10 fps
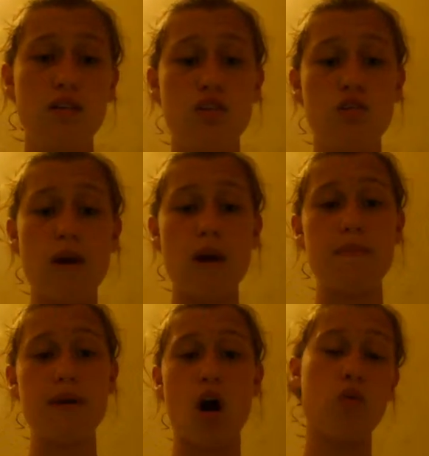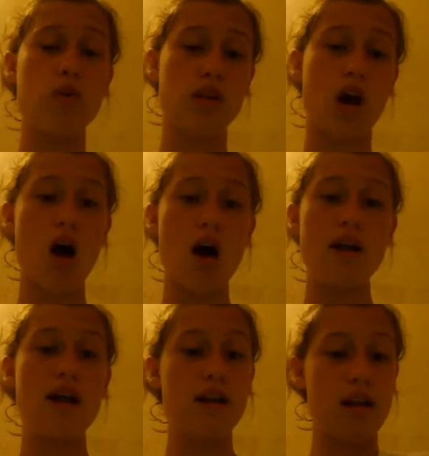You may be all with
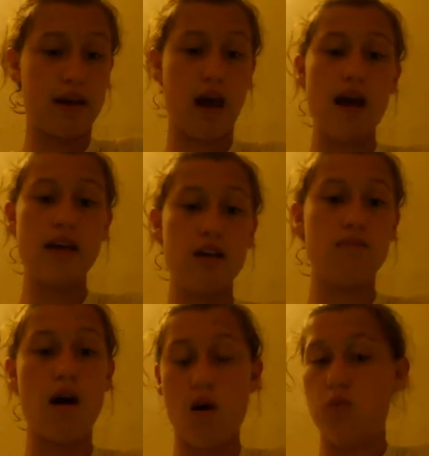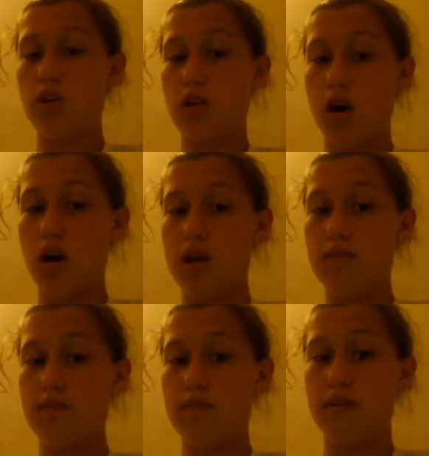God, and like I am, I'm with God,
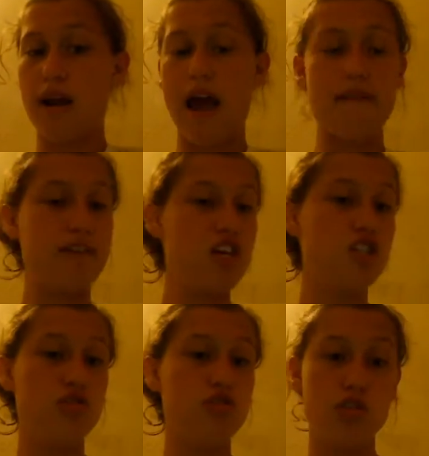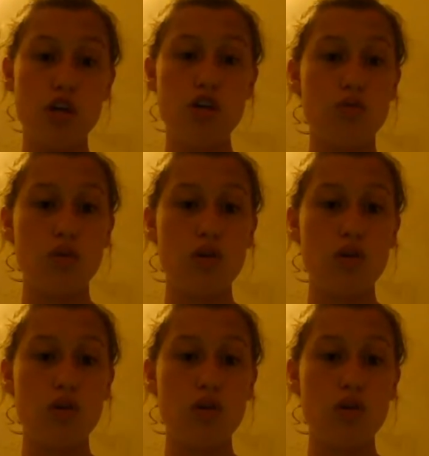but I have issues too.